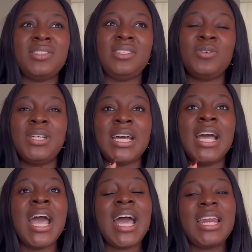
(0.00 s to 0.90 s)
to the other.
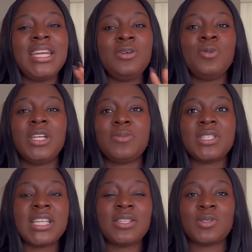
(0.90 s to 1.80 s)
And I didn't want them to
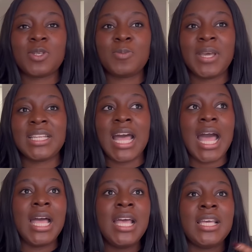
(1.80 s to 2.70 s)
start to suspect that
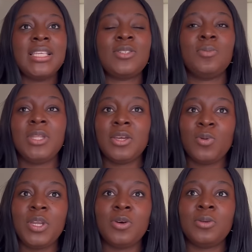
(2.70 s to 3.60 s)
ah, something
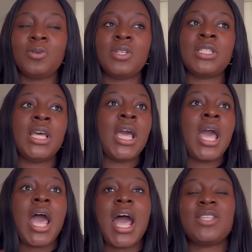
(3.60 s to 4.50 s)
going on because
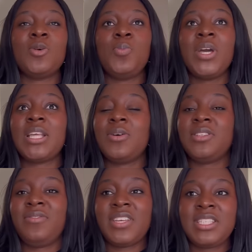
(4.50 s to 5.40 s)
at some point I was
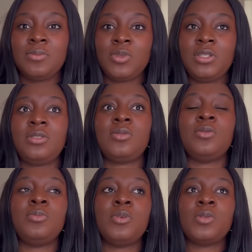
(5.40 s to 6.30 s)
investing money.
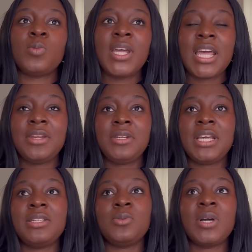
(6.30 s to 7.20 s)
So, but when I knew
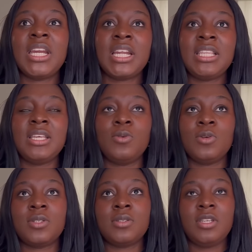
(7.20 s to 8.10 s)
that this whole Canada thing
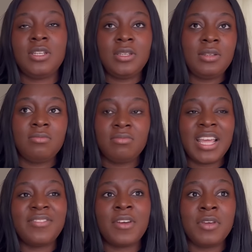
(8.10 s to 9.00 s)
was in the
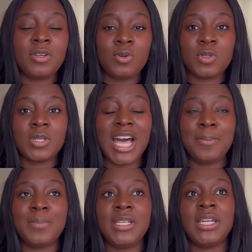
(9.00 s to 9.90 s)
like very close to
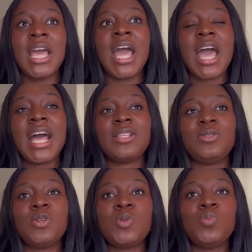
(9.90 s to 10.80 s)
happening, I had to
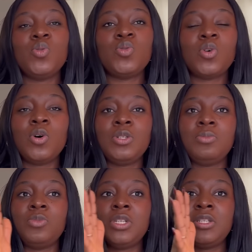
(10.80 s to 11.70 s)
just move all the
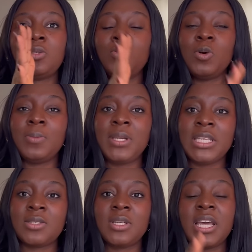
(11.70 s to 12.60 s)
monies to one
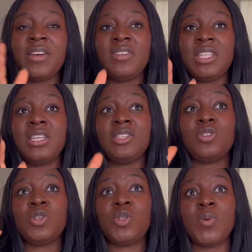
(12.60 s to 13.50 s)
place so that everything is
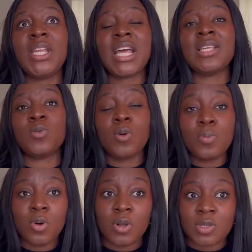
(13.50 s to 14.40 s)
just showing as one
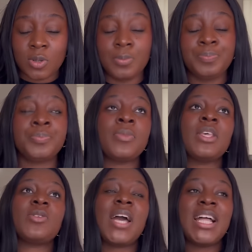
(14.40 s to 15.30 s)
box So,
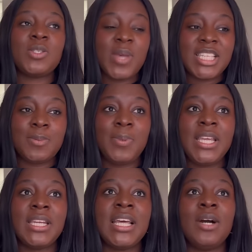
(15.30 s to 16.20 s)
So I had to
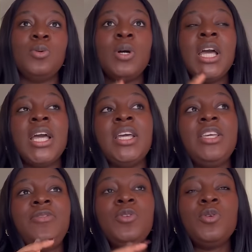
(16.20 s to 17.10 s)
explain that, oh,
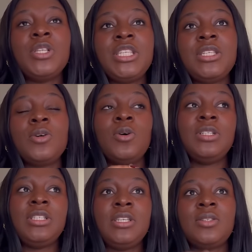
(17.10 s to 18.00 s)
if you notice
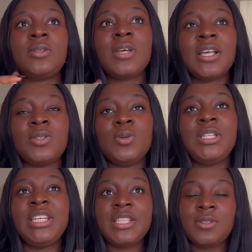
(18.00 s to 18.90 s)
on the so, so and so
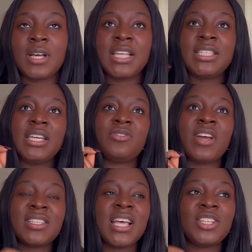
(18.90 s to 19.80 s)
date, you can see a
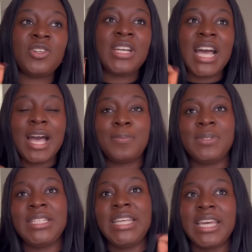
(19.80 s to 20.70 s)
transaction that
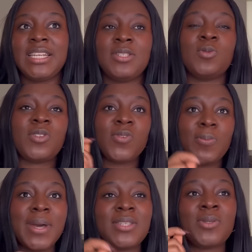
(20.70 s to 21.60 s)
happened here. This was
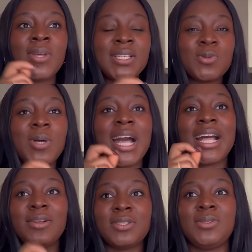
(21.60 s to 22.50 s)
from my so, so and so
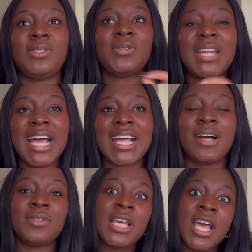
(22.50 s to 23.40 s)
account to this other
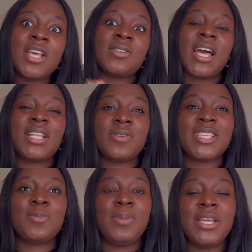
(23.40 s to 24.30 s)
account. So I had to
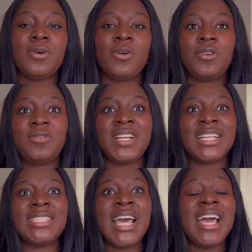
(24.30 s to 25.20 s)
explain all of
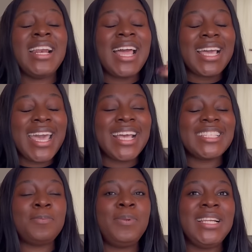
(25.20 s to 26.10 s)
that. Like
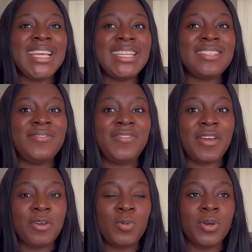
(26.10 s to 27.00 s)
explain it
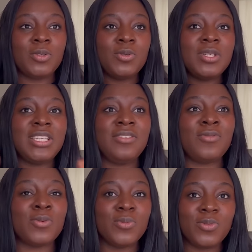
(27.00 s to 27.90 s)
very well. Don't give
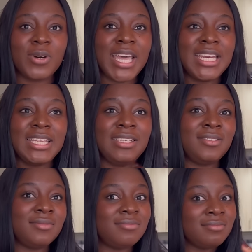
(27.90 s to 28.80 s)
room for any
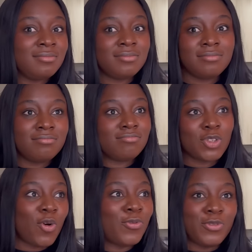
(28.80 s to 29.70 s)

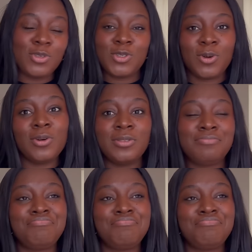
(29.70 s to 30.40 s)
confusion.